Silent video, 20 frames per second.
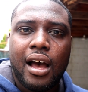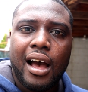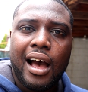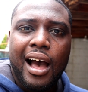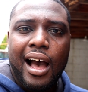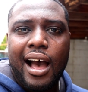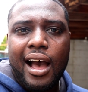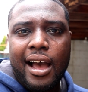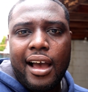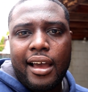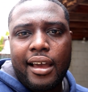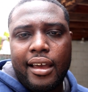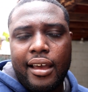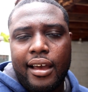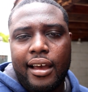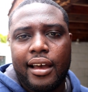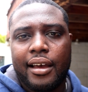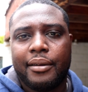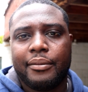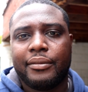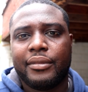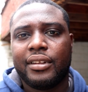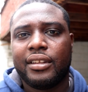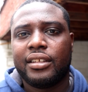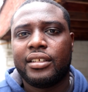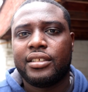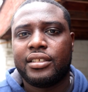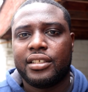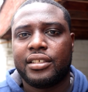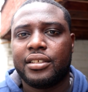I
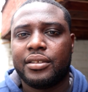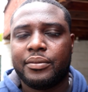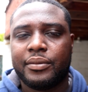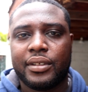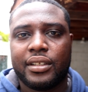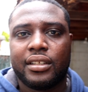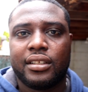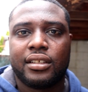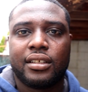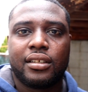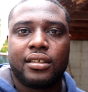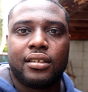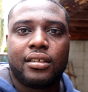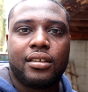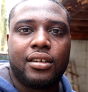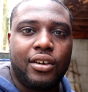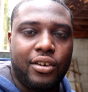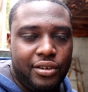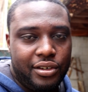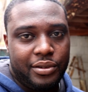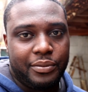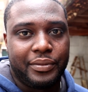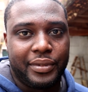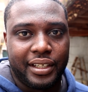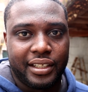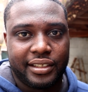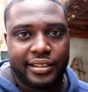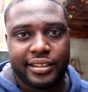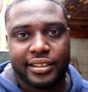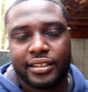am legitimately on a
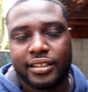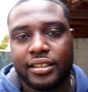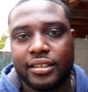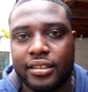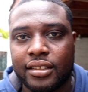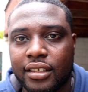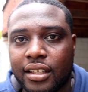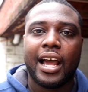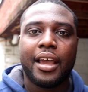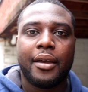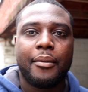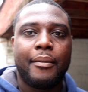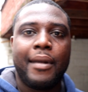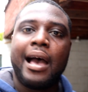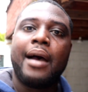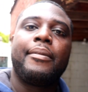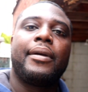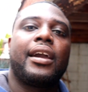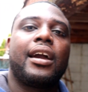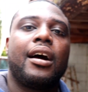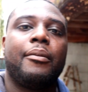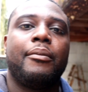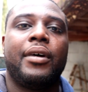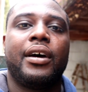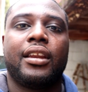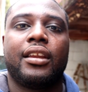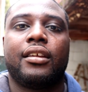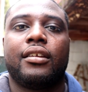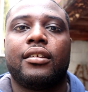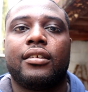budget. And I am mapping out
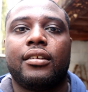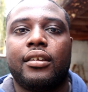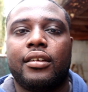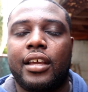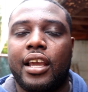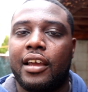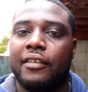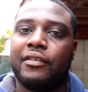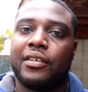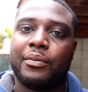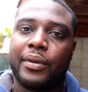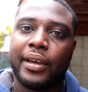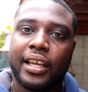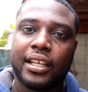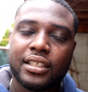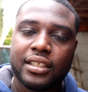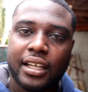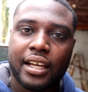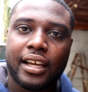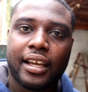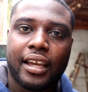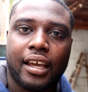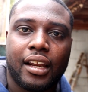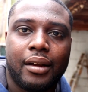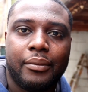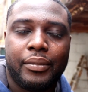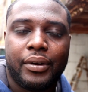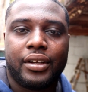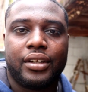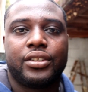money every paycheck and
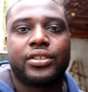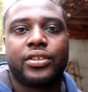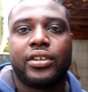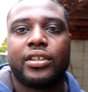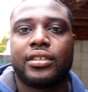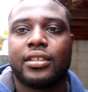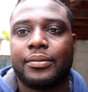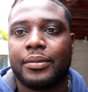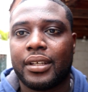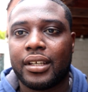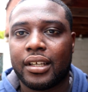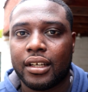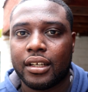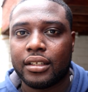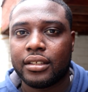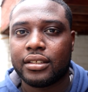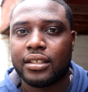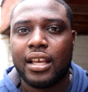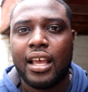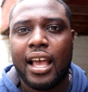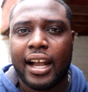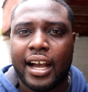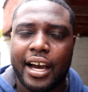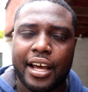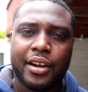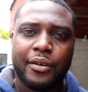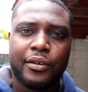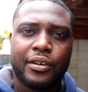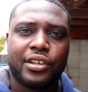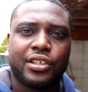I'm putting towards it because I
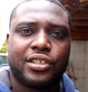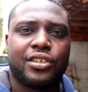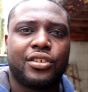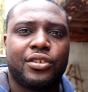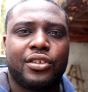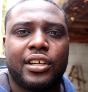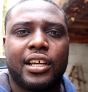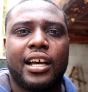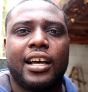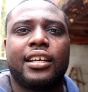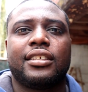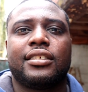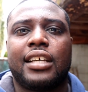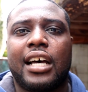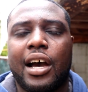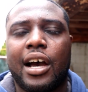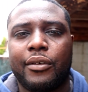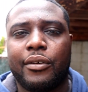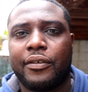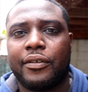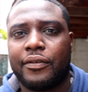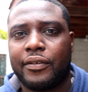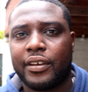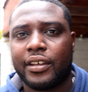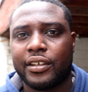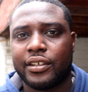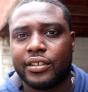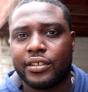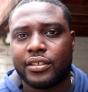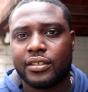kind of want to show you guys how it
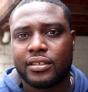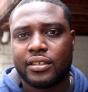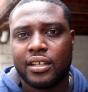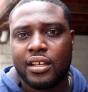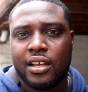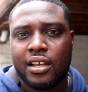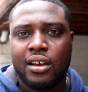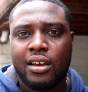feels